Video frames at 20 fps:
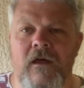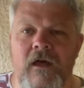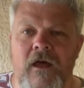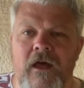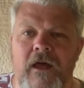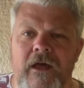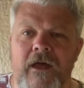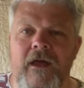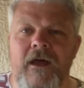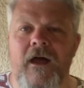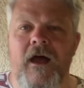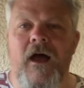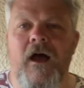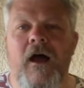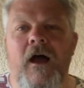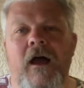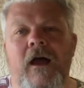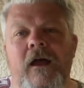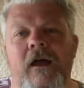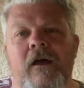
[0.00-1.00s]

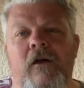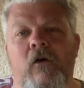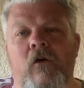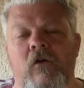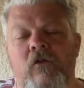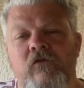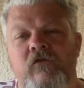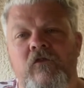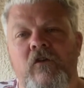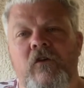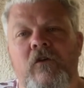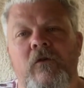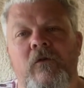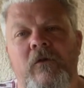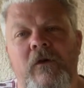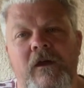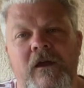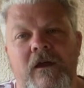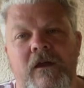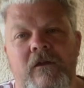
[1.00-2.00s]
I
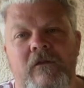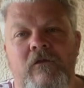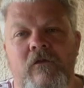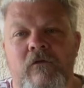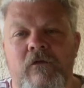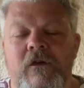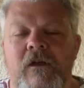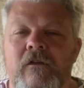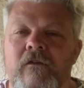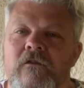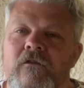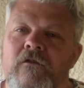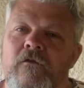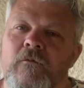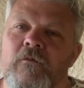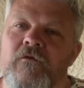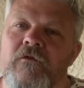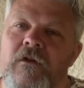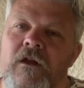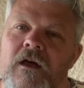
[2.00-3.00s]
also don't forget to
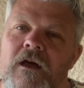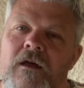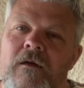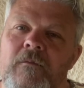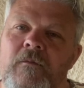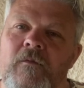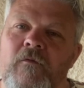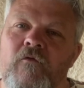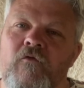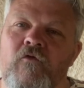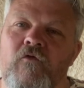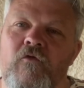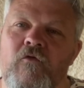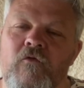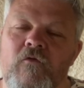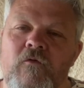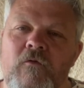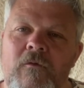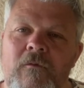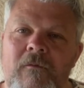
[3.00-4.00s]
subscribe
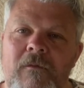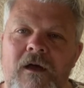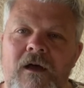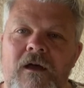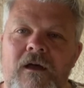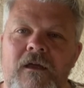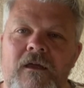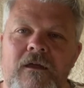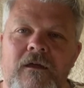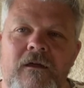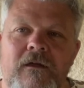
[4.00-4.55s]
to my